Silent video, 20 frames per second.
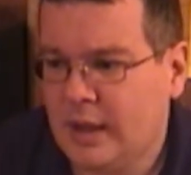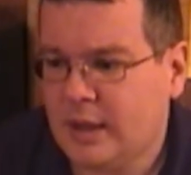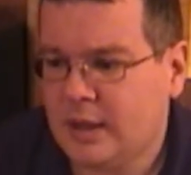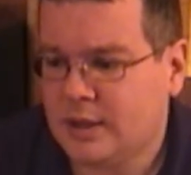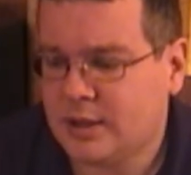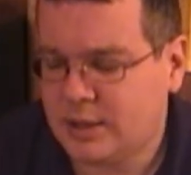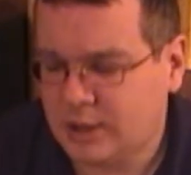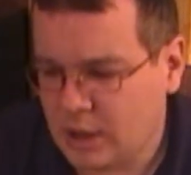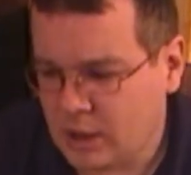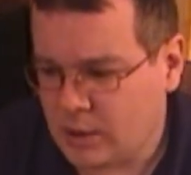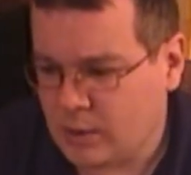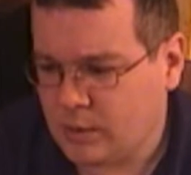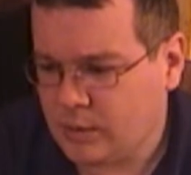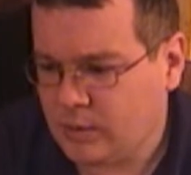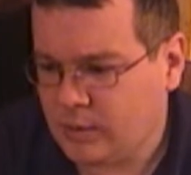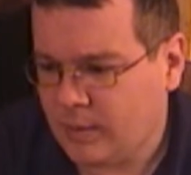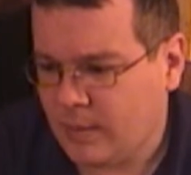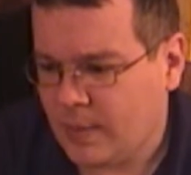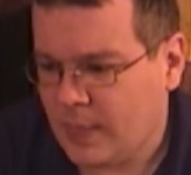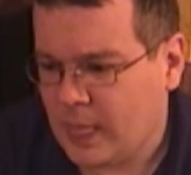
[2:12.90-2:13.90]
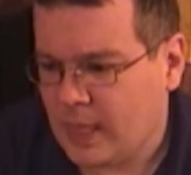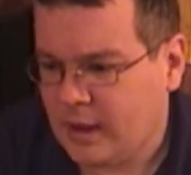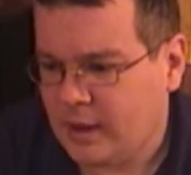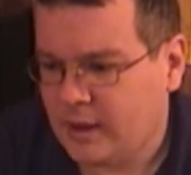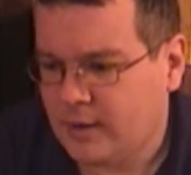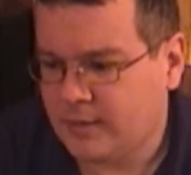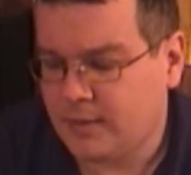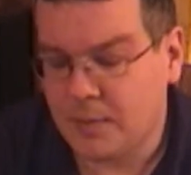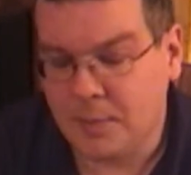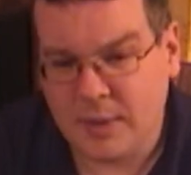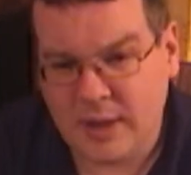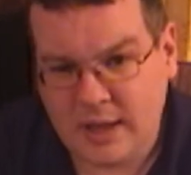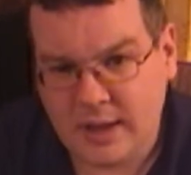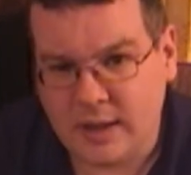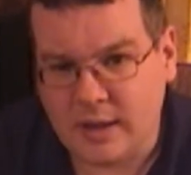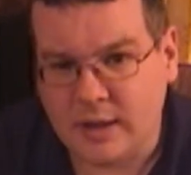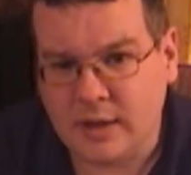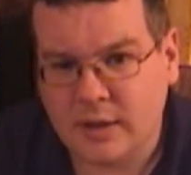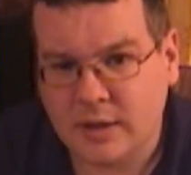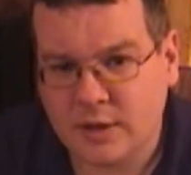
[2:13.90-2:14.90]
So, for
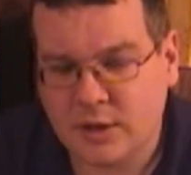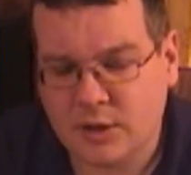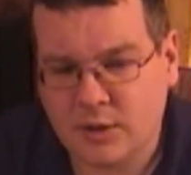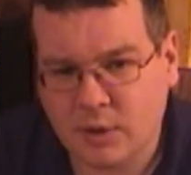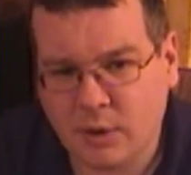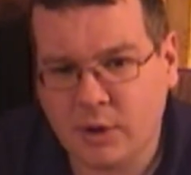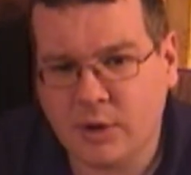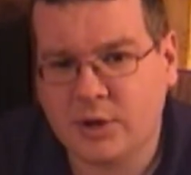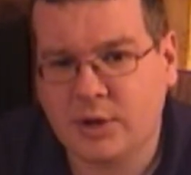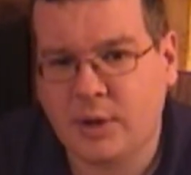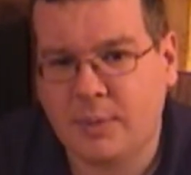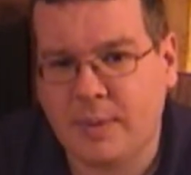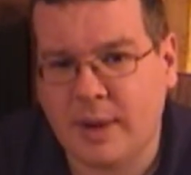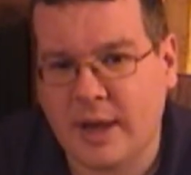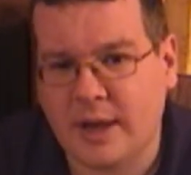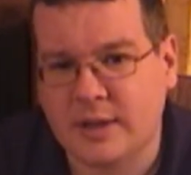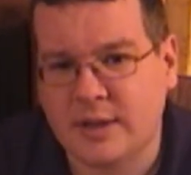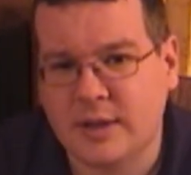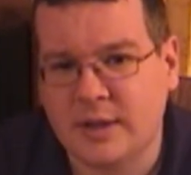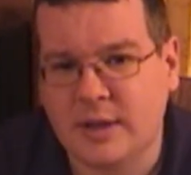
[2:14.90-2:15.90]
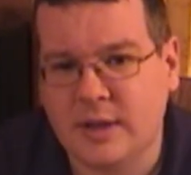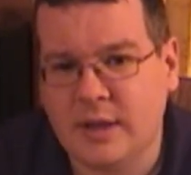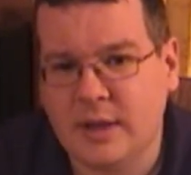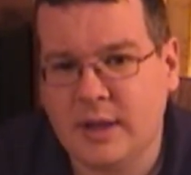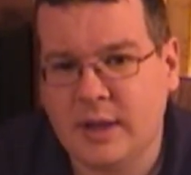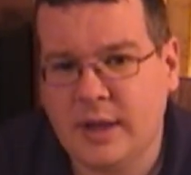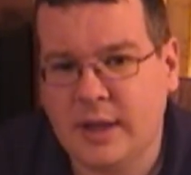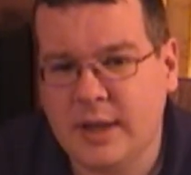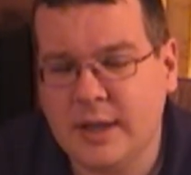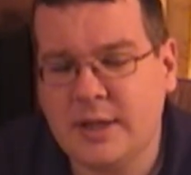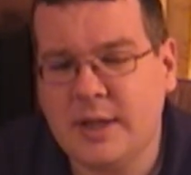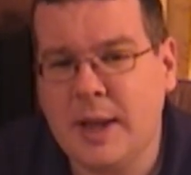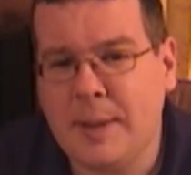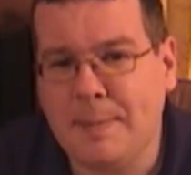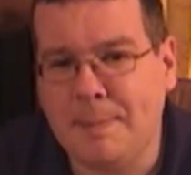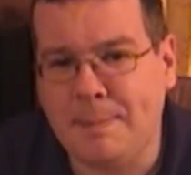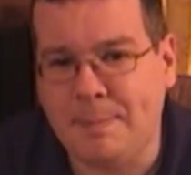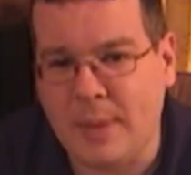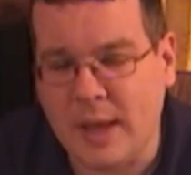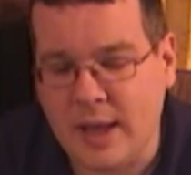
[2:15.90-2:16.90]
me, storage capacity is
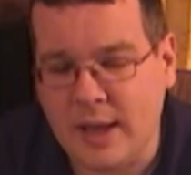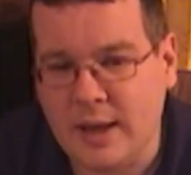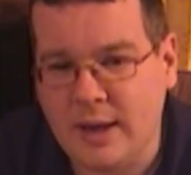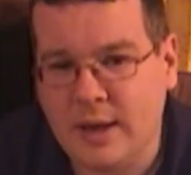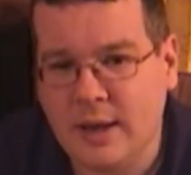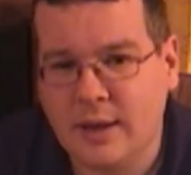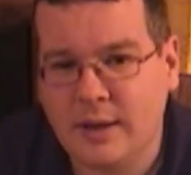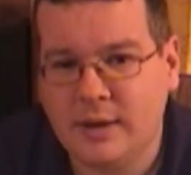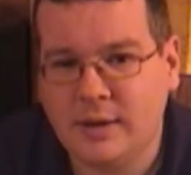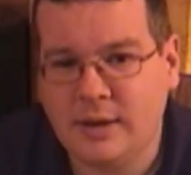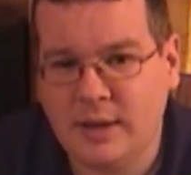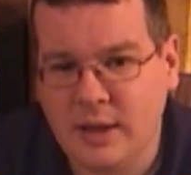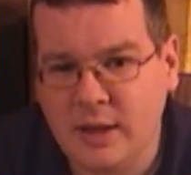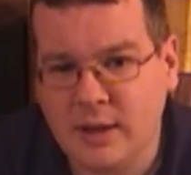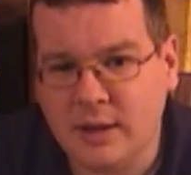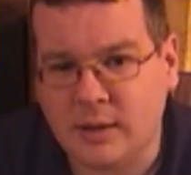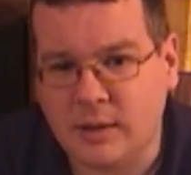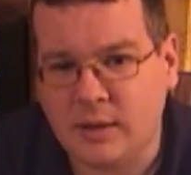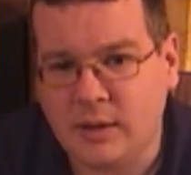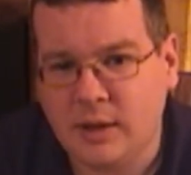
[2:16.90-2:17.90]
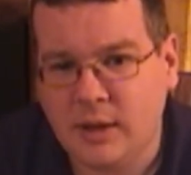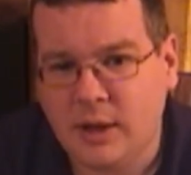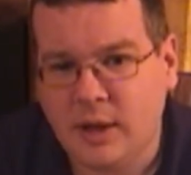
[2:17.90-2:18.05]
a big deal.